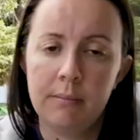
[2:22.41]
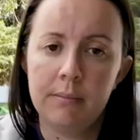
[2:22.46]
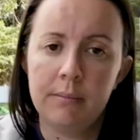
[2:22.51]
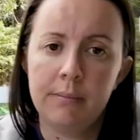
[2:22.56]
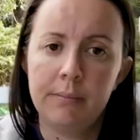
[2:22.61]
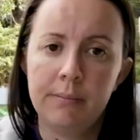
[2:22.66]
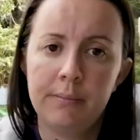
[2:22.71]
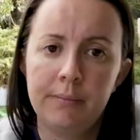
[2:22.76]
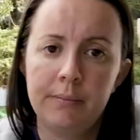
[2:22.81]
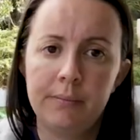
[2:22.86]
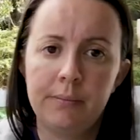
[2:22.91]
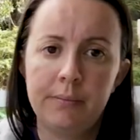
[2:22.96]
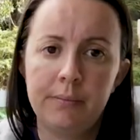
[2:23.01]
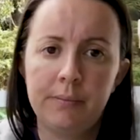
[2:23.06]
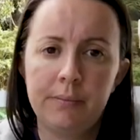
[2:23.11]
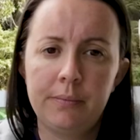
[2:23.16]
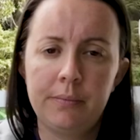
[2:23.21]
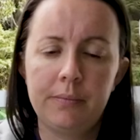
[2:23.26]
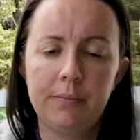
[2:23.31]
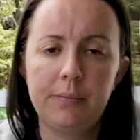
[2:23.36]

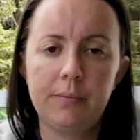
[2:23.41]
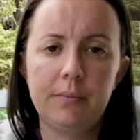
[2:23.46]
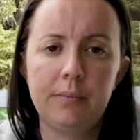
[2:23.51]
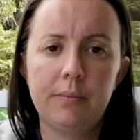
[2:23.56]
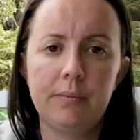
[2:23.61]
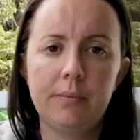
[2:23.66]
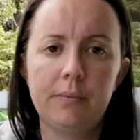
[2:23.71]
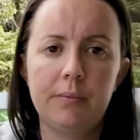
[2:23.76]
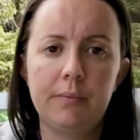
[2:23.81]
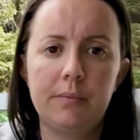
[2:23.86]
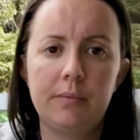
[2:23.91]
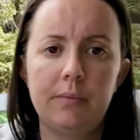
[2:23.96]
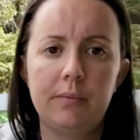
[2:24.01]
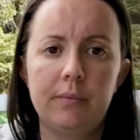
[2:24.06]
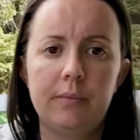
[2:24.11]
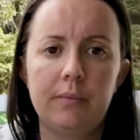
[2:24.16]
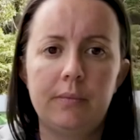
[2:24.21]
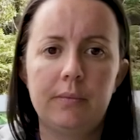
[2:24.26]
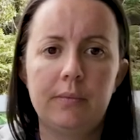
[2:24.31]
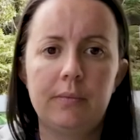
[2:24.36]

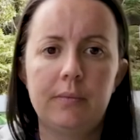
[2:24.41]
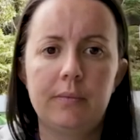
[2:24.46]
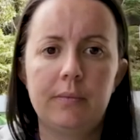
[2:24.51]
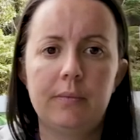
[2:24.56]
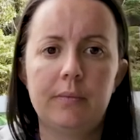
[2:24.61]
(silent)